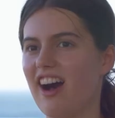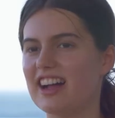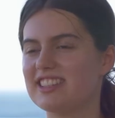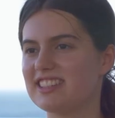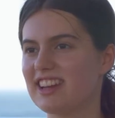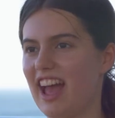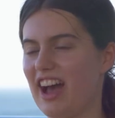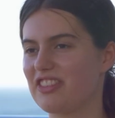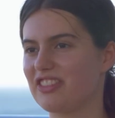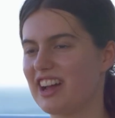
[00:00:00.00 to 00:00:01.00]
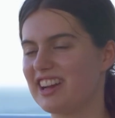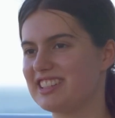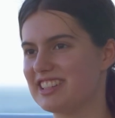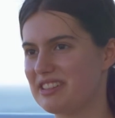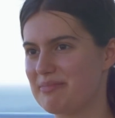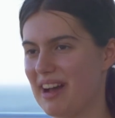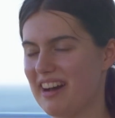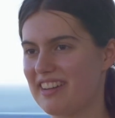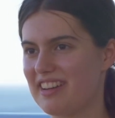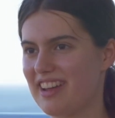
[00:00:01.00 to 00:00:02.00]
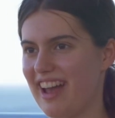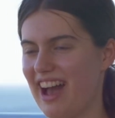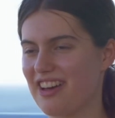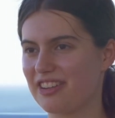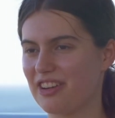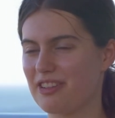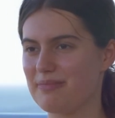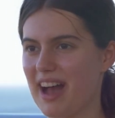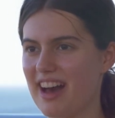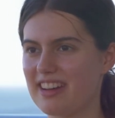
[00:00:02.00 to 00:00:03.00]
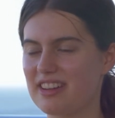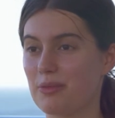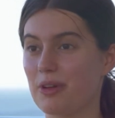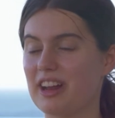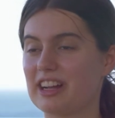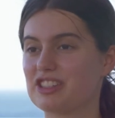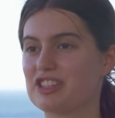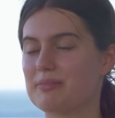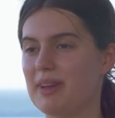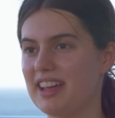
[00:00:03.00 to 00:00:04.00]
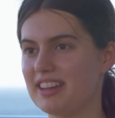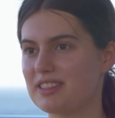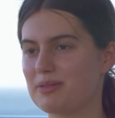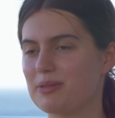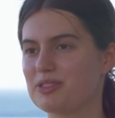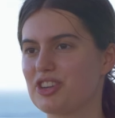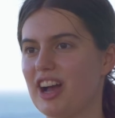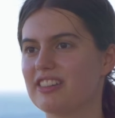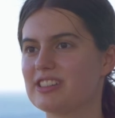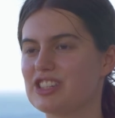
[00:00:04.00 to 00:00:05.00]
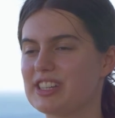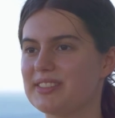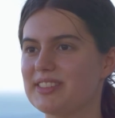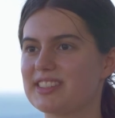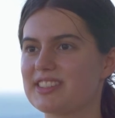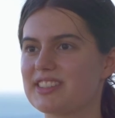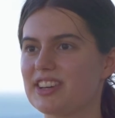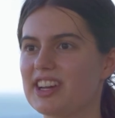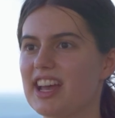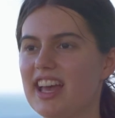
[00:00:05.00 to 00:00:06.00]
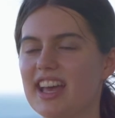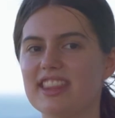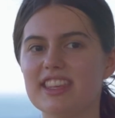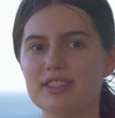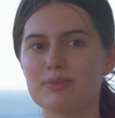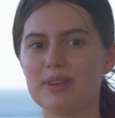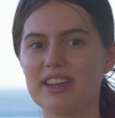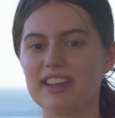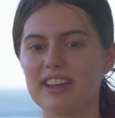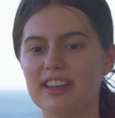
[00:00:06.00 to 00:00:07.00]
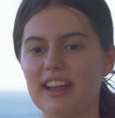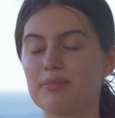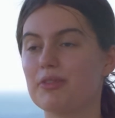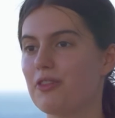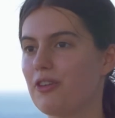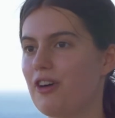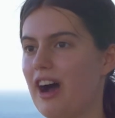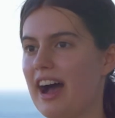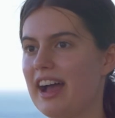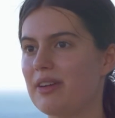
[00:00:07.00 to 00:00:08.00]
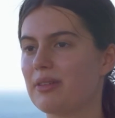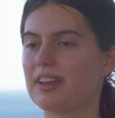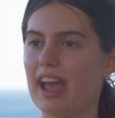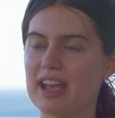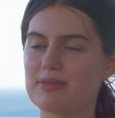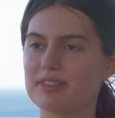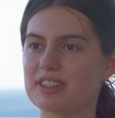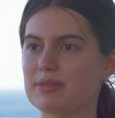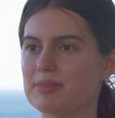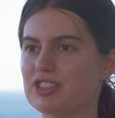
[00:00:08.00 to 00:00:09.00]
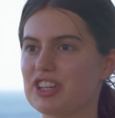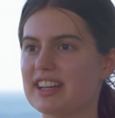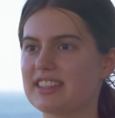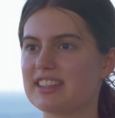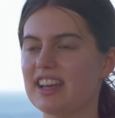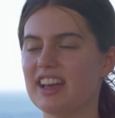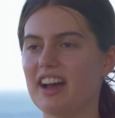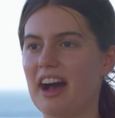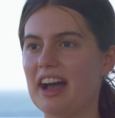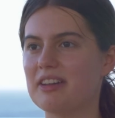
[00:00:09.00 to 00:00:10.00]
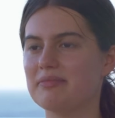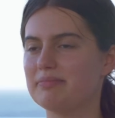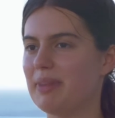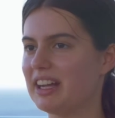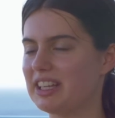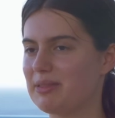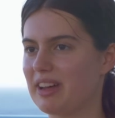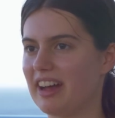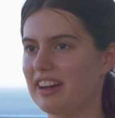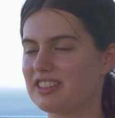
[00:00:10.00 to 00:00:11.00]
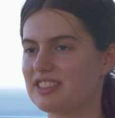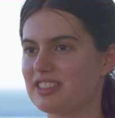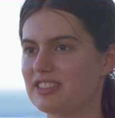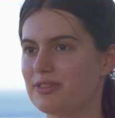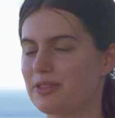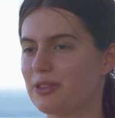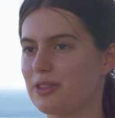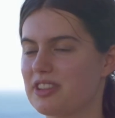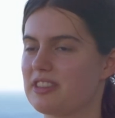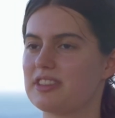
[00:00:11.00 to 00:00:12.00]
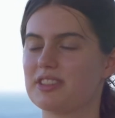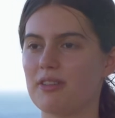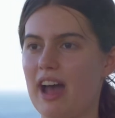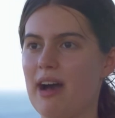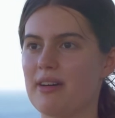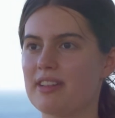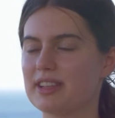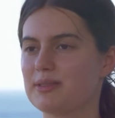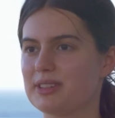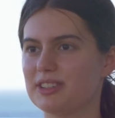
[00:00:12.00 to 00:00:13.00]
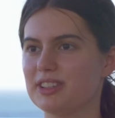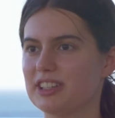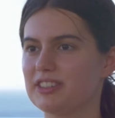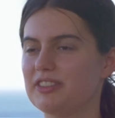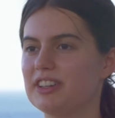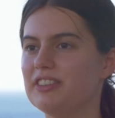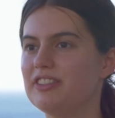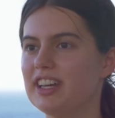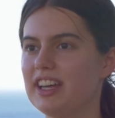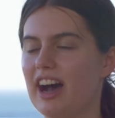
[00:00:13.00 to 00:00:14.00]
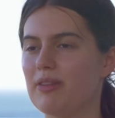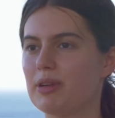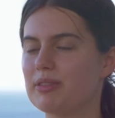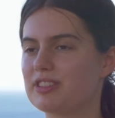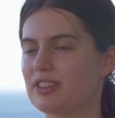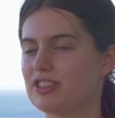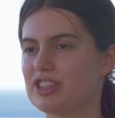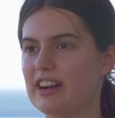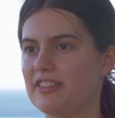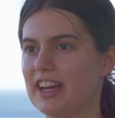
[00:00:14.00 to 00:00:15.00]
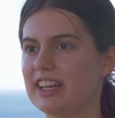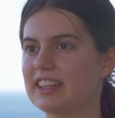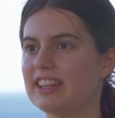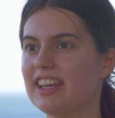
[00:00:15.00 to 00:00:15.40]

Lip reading: I didn't have the right idea about how to go about it and what it actually meant and what we're trying to achieve. And so this week, before I came on summer projects, I barely went out for the Salt Hour, that's what we call it at Griffith, where we just go share our faith.